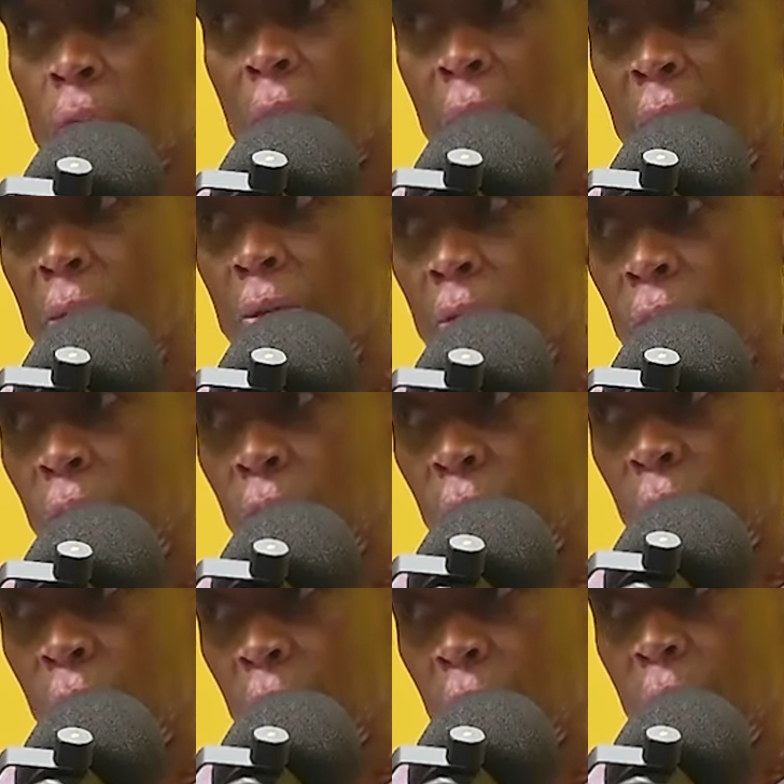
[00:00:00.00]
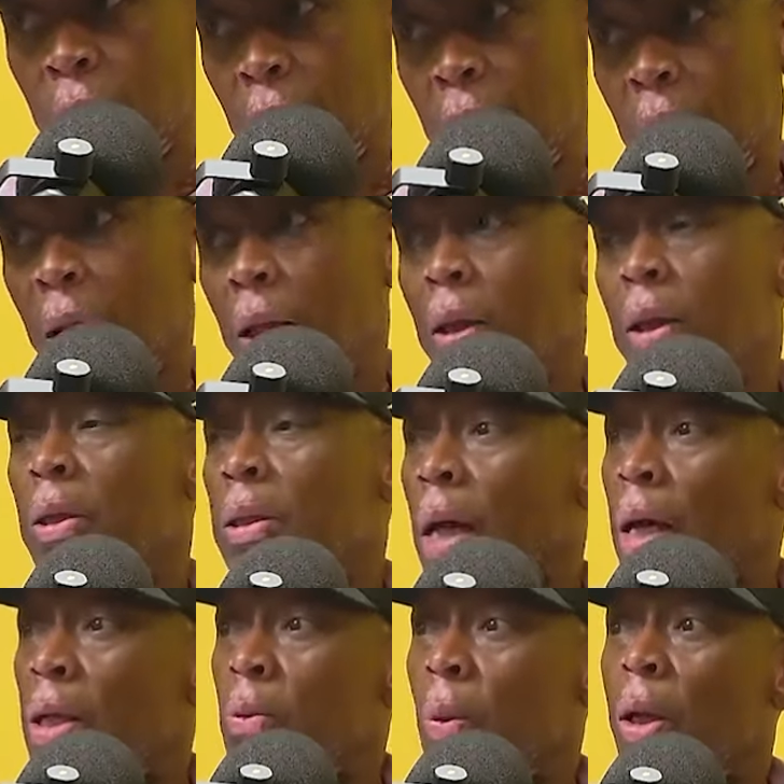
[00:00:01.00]
into these
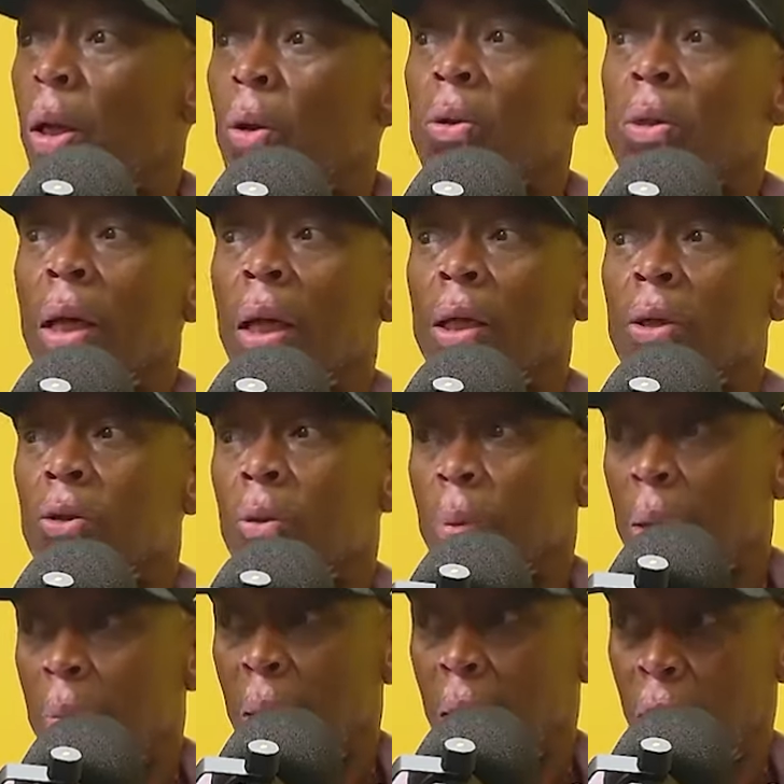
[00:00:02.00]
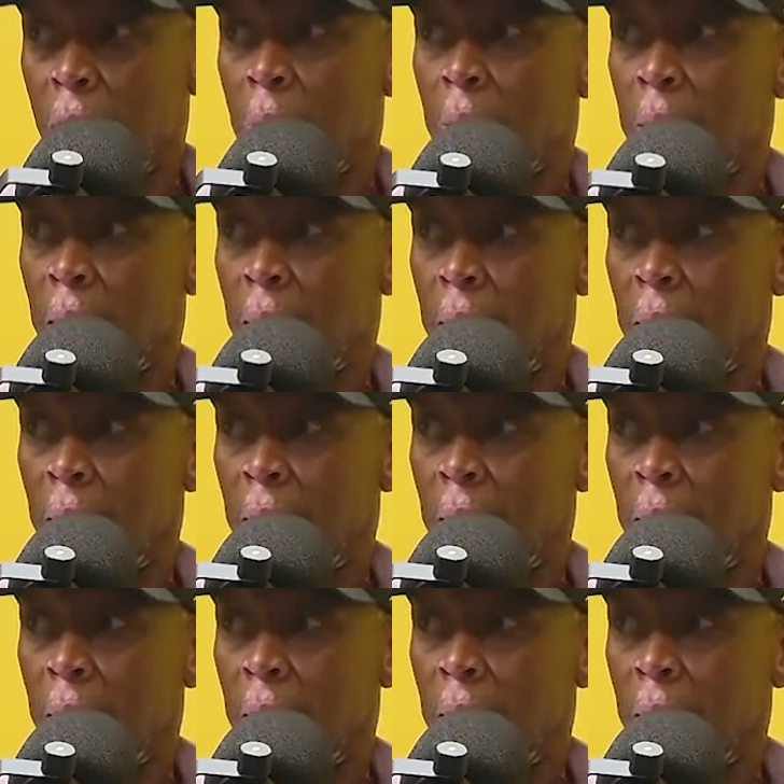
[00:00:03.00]
guys were yeah. closer into being my opponent. Eh?